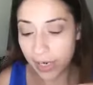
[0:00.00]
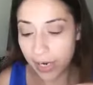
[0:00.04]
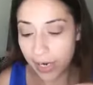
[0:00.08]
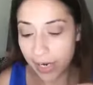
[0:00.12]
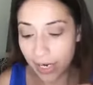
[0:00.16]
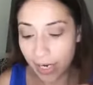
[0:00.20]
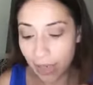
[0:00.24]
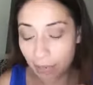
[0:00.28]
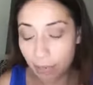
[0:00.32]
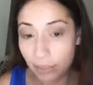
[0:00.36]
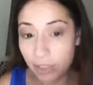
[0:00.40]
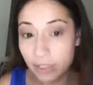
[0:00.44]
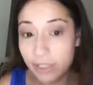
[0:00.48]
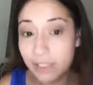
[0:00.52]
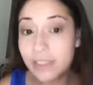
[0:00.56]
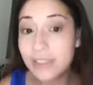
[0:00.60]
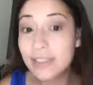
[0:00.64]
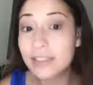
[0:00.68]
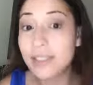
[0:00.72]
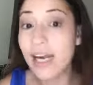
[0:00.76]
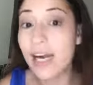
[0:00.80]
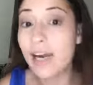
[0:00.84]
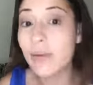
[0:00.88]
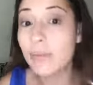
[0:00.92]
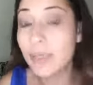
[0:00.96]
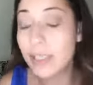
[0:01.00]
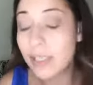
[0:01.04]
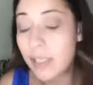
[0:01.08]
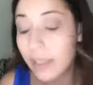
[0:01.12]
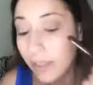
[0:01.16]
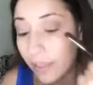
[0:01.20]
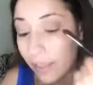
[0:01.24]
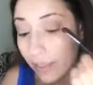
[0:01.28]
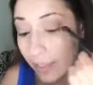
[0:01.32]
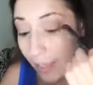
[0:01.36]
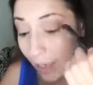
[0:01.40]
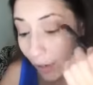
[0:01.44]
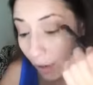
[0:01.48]
And I'm just dabbing
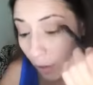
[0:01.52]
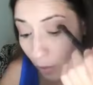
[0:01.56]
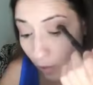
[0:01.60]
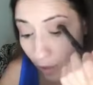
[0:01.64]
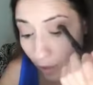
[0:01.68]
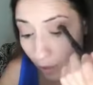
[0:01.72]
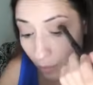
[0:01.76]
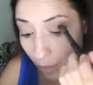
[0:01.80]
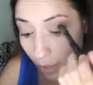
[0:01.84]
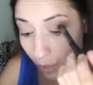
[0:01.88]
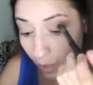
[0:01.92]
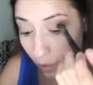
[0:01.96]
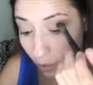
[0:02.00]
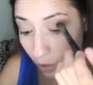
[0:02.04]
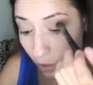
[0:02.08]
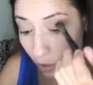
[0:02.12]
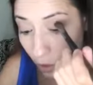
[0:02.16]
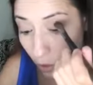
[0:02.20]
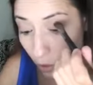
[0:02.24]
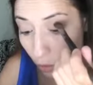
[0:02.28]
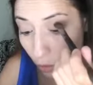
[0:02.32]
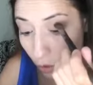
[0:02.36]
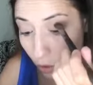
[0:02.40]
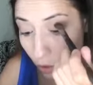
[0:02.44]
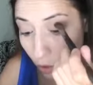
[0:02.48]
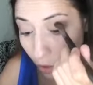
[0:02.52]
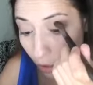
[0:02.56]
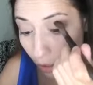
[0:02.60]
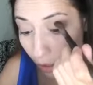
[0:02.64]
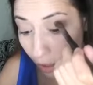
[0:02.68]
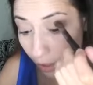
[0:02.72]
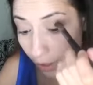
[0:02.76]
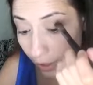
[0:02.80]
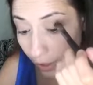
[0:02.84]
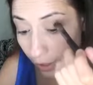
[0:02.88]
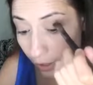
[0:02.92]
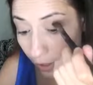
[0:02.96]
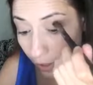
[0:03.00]
it because I don't want to make it so
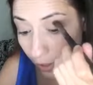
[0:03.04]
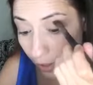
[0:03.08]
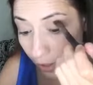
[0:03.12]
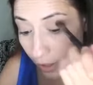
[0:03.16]
dark.